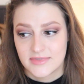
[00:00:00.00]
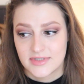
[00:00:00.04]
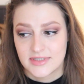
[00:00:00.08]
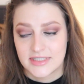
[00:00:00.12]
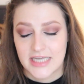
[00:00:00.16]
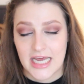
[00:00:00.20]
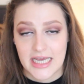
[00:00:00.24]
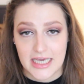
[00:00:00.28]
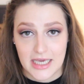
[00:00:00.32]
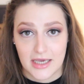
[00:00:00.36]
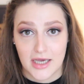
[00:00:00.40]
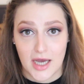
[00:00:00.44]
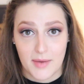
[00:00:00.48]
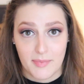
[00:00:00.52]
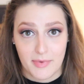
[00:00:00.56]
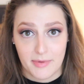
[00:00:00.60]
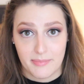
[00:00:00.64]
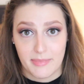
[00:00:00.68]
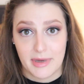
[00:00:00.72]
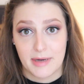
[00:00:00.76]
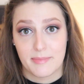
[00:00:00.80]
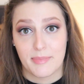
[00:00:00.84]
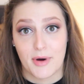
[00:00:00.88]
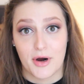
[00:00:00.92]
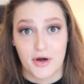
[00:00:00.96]
taking up a
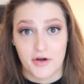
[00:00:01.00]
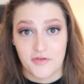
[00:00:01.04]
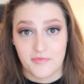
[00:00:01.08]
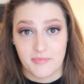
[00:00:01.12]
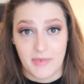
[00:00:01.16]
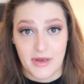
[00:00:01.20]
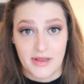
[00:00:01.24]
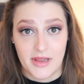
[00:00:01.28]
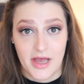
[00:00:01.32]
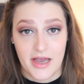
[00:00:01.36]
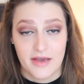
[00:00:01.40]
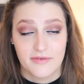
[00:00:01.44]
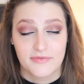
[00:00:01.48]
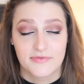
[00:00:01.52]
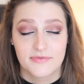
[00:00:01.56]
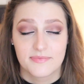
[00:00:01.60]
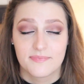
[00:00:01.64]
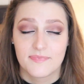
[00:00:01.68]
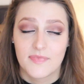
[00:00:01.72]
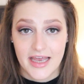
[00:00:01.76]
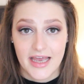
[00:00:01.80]
big part of my life.